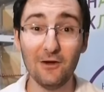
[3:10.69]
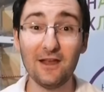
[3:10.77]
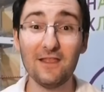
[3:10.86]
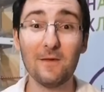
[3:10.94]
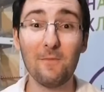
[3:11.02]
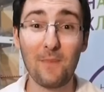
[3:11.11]

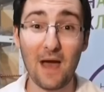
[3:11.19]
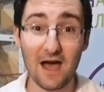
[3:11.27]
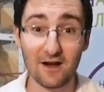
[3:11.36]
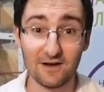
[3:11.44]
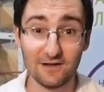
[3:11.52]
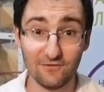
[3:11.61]
look at the
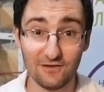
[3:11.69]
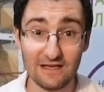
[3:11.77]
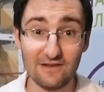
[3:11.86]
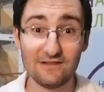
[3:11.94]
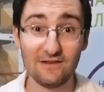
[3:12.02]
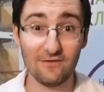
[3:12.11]
pattern of
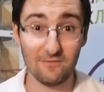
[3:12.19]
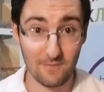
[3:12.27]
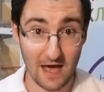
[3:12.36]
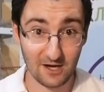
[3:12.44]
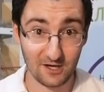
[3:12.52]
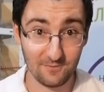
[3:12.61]
leaves
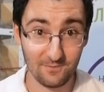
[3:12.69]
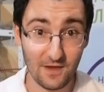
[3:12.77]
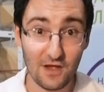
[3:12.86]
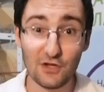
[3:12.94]
even better.